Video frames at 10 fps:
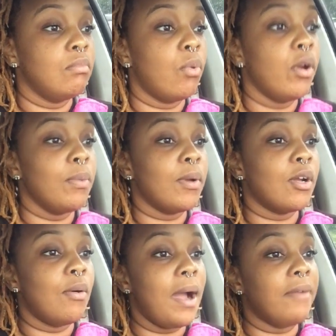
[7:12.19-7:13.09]
where you want
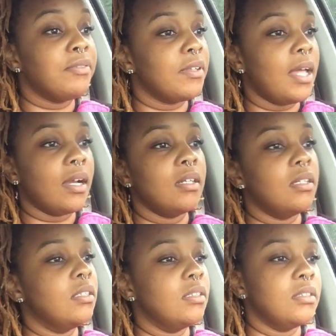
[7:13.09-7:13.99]
to go after that.
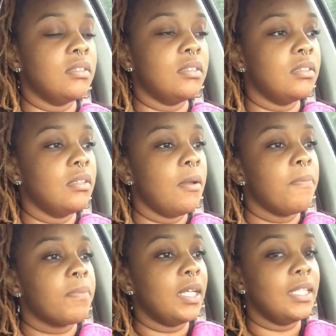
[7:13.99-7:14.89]
Because
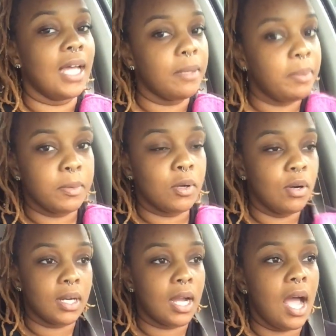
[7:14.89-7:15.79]
a lot of people
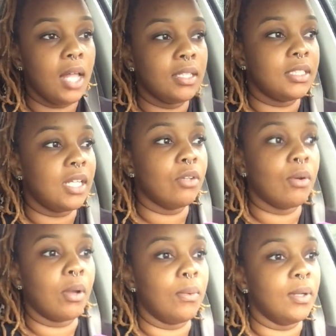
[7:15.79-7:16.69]
going to college not
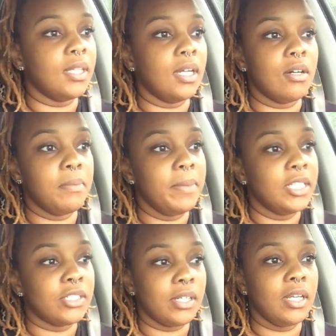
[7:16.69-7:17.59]
knowing what the hell to
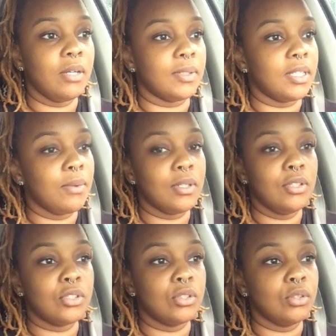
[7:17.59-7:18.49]
major in, what they want
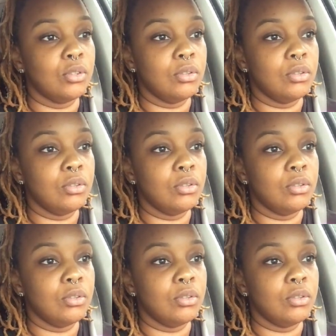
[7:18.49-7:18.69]
to do,